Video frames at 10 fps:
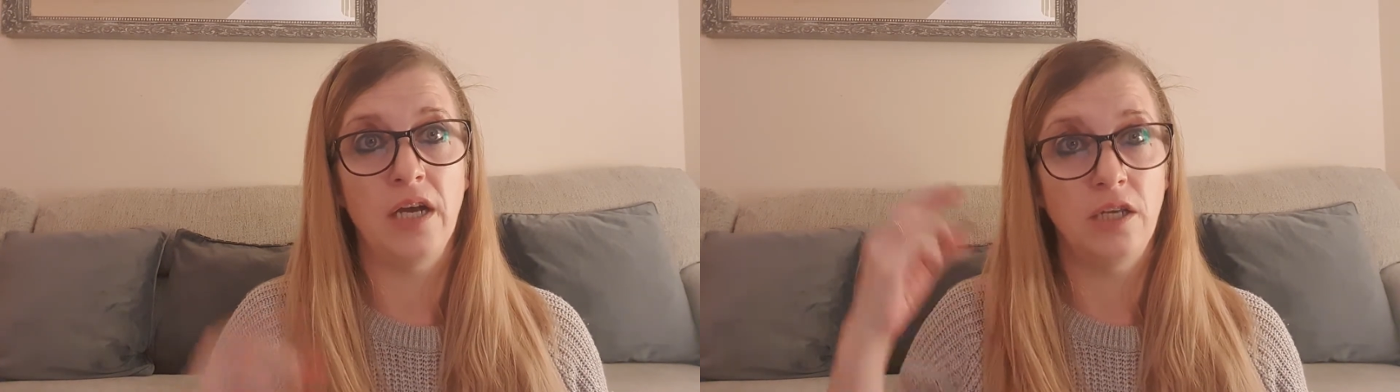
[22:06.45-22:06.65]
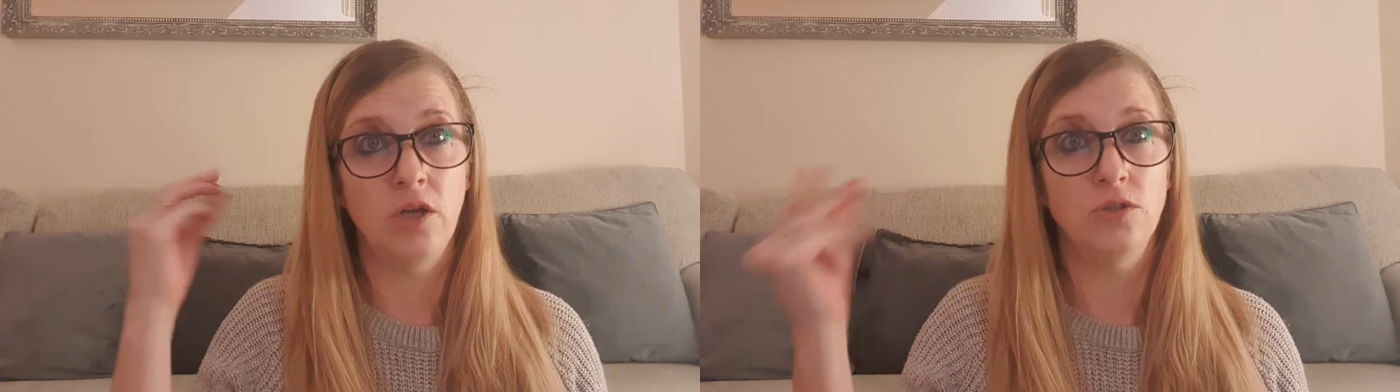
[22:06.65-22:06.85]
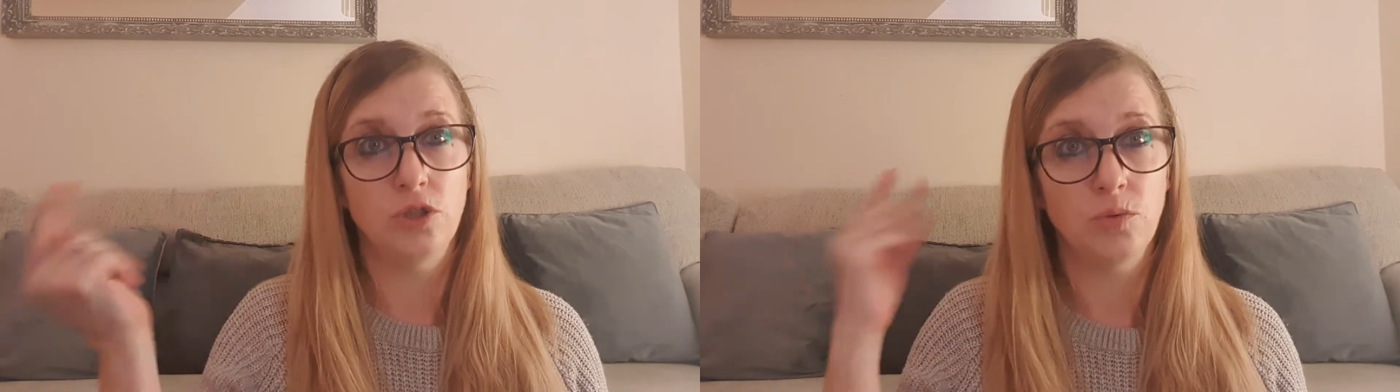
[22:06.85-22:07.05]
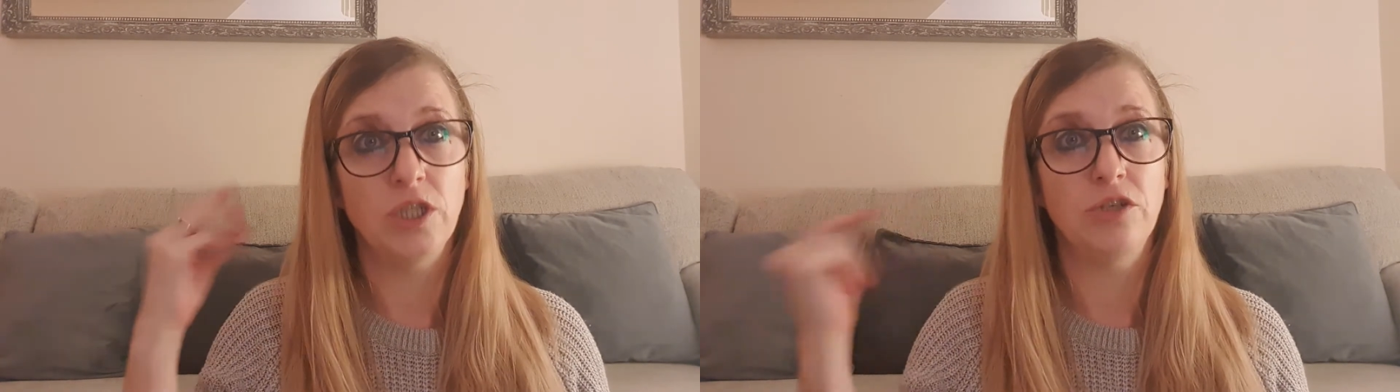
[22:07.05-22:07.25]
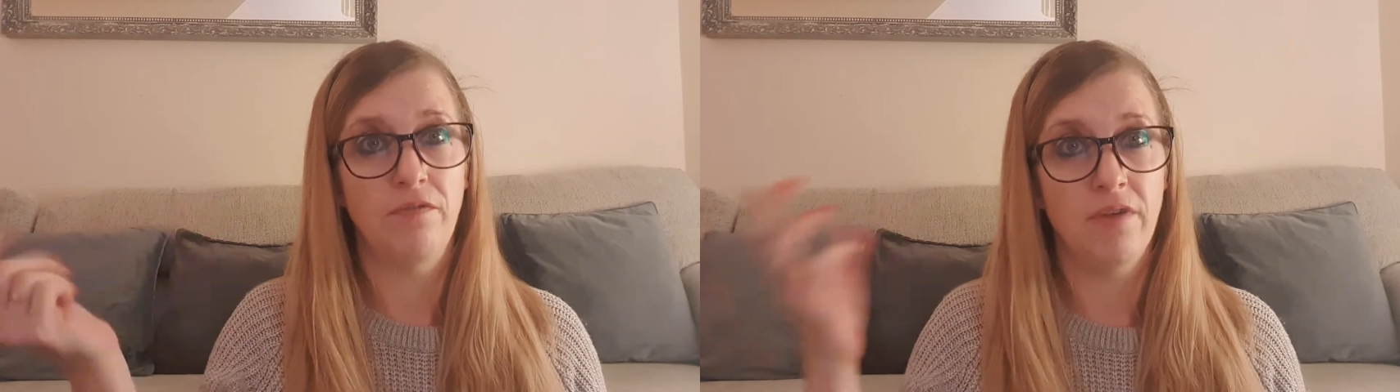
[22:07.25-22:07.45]
you know,
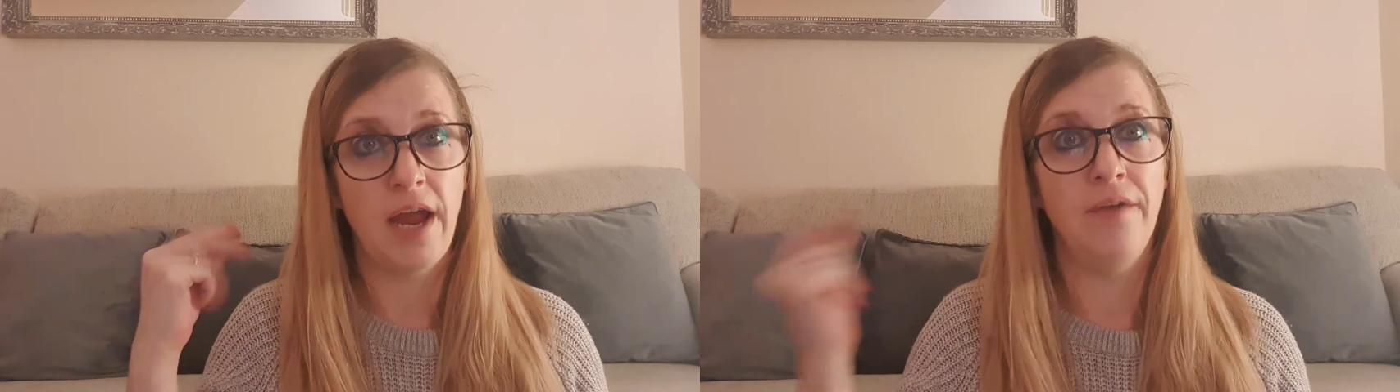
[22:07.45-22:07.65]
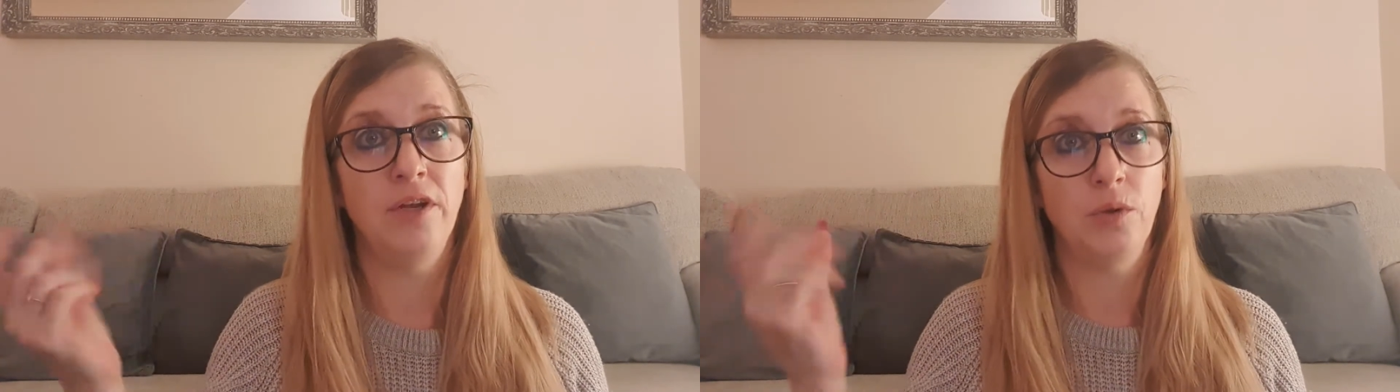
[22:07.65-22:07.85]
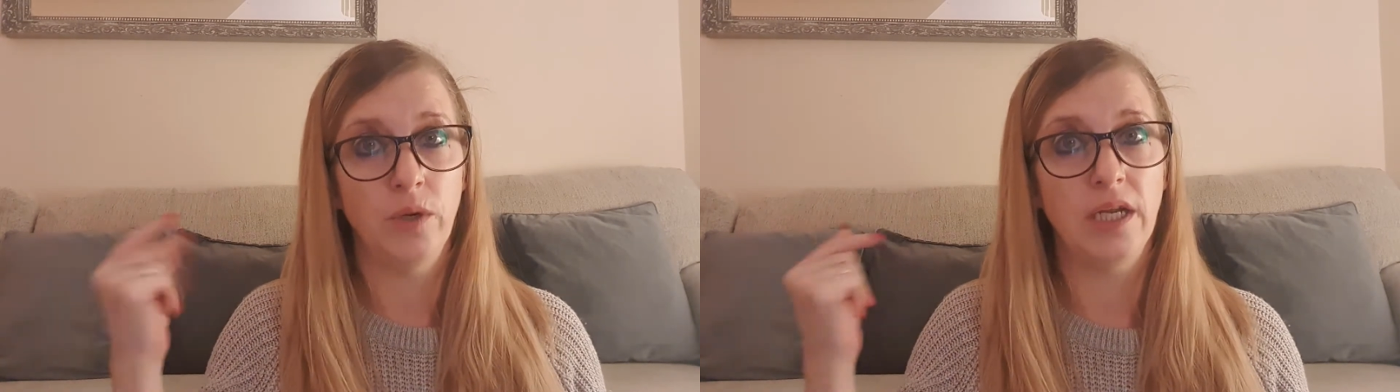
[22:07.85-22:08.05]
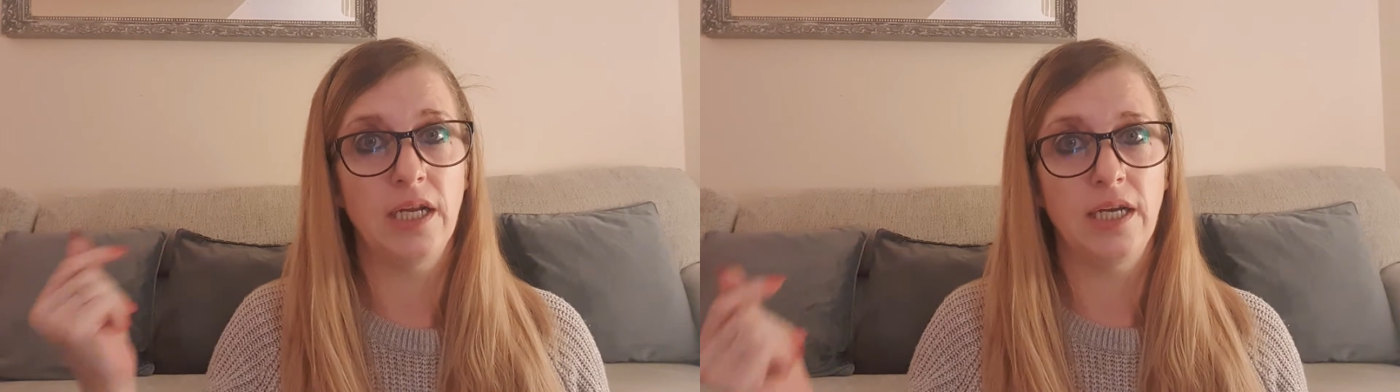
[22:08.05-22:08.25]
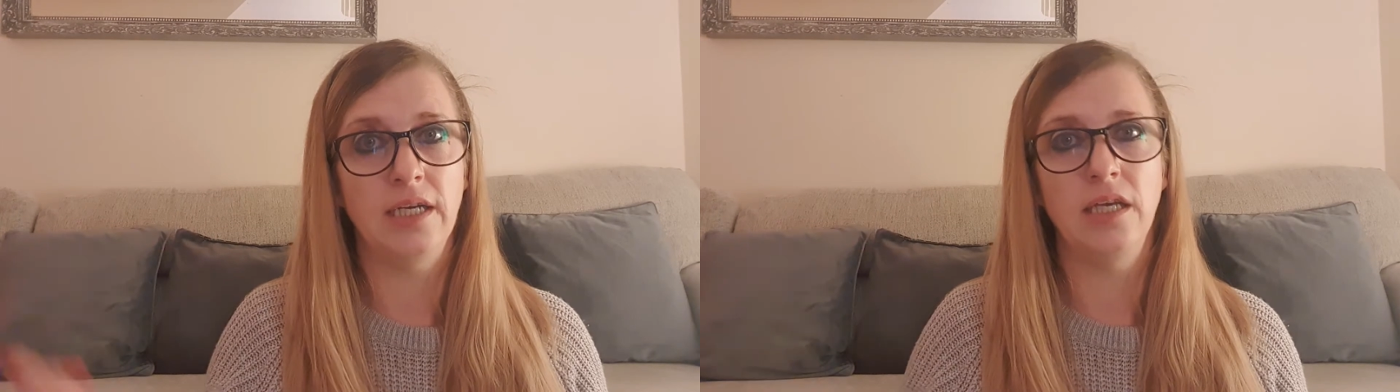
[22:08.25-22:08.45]
switched very
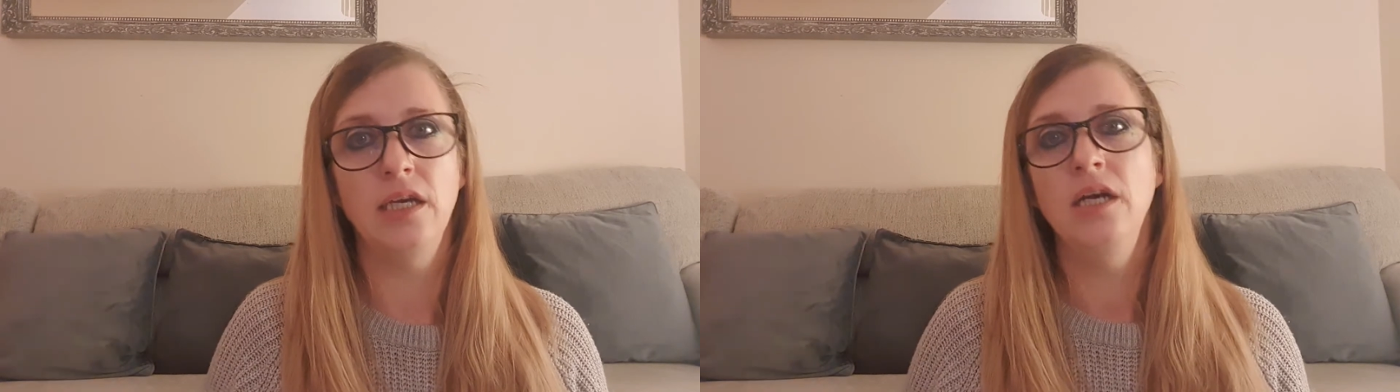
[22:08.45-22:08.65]
quickly.